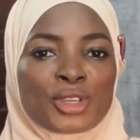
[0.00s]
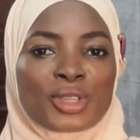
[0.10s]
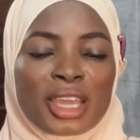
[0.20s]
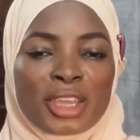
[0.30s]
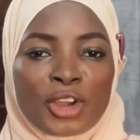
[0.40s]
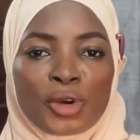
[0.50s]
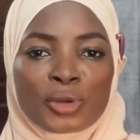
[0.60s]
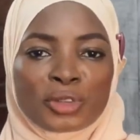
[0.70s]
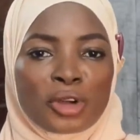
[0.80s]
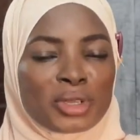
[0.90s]
You take your
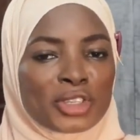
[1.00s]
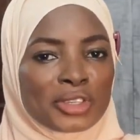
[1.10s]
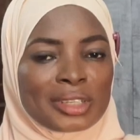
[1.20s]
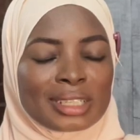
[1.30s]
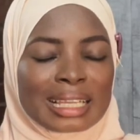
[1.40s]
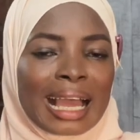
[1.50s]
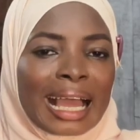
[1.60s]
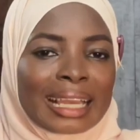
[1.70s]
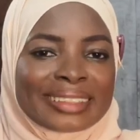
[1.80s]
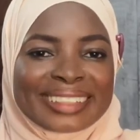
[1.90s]
own commission,
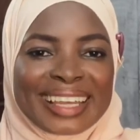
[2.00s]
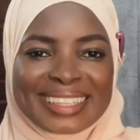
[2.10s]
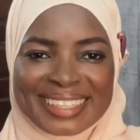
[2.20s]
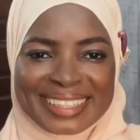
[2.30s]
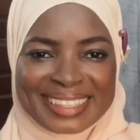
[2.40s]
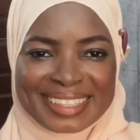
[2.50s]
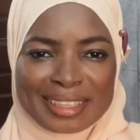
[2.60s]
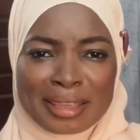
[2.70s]
and that's it.